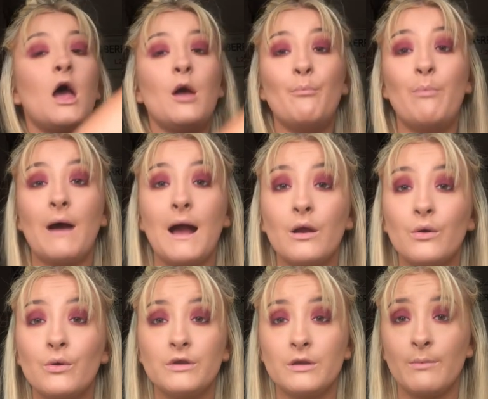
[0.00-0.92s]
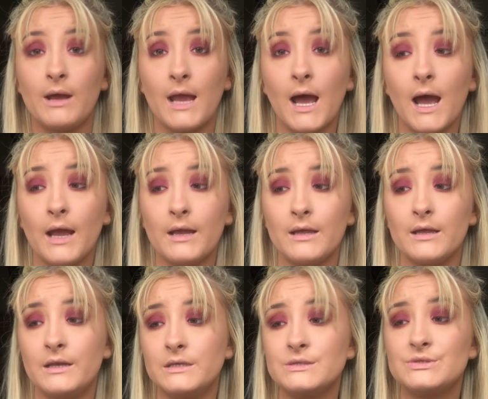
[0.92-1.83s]
a bag under my eye
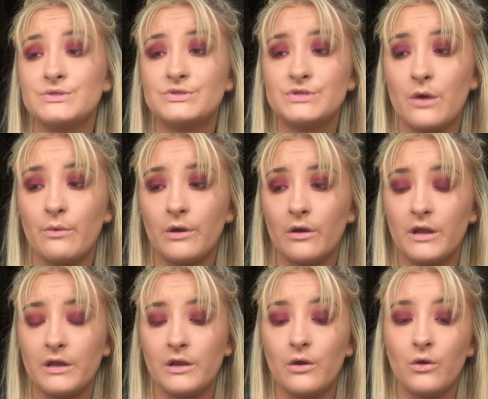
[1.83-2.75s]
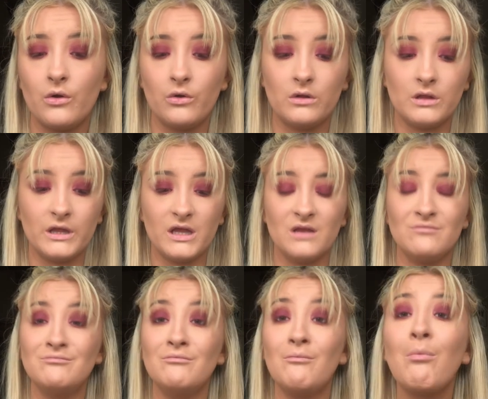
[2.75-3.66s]
and it's so annoying and ugly. And
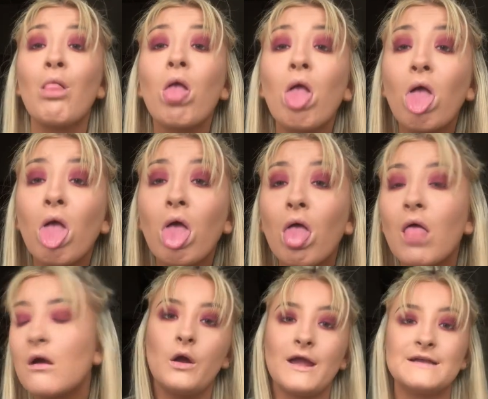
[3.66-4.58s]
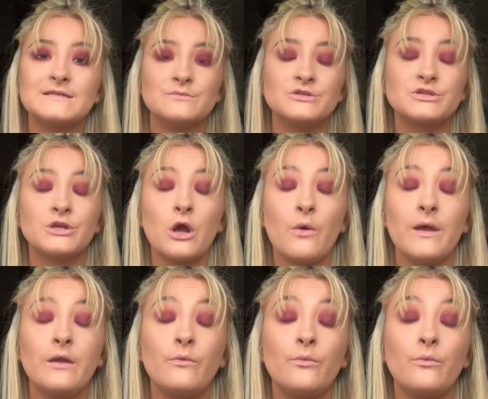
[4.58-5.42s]
okay, so I'm just gonna go in